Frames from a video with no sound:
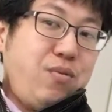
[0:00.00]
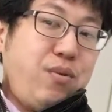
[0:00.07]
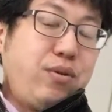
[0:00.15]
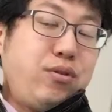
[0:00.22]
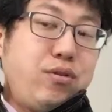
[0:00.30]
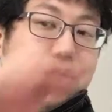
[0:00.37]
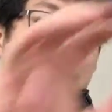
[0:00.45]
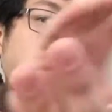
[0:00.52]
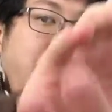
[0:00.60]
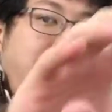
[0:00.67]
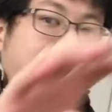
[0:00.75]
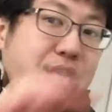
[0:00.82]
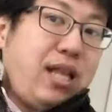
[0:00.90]
We do
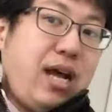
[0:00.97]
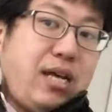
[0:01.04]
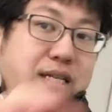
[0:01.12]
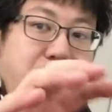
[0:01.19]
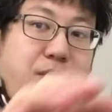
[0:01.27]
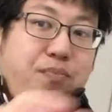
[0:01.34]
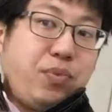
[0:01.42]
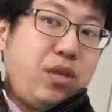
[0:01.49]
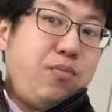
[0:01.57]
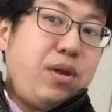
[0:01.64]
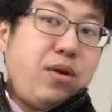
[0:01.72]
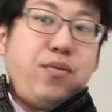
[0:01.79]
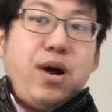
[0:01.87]
everyday task,
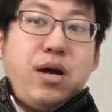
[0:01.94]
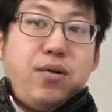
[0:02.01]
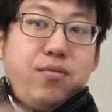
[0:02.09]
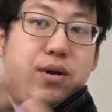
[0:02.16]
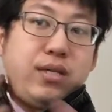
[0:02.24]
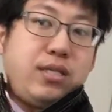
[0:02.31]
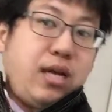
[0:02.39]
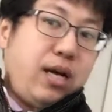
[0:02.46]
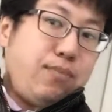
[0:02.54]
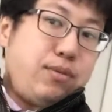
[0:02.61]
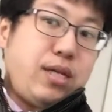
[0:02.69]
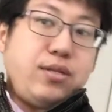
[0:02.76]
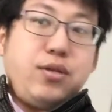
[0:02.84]
no matter what
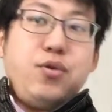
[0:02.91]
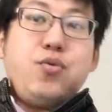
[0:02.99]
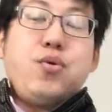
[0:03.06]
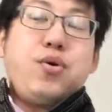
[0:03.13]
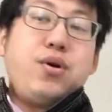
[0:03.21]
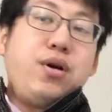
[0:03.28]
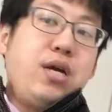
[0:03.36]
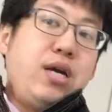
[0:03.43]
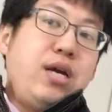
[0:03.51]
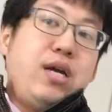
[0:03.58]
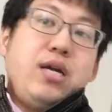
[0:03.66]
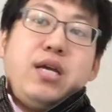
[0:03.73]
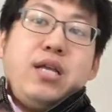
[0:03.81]
circumstance you
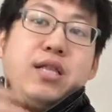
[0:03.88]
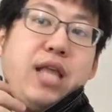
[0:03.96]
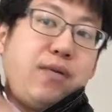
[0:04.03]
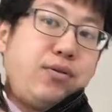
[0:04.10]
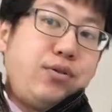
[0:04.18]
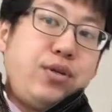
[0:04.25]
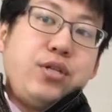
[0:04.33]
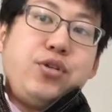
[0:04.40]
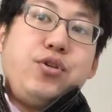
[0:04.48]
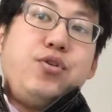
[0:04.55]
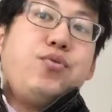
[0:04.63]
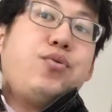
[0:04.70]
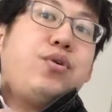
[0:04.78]
are, in type
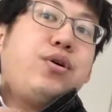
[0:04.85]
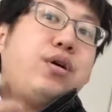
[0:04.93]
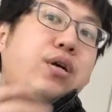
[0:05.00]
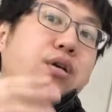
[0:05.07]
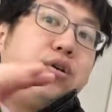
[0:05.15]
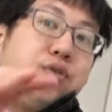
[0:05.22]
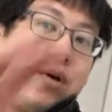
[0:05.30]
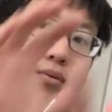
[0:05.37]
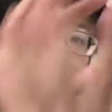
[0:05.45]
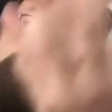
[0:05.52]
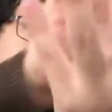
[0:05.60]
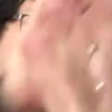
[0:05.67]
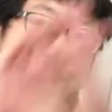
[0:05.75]
situation you are, you have to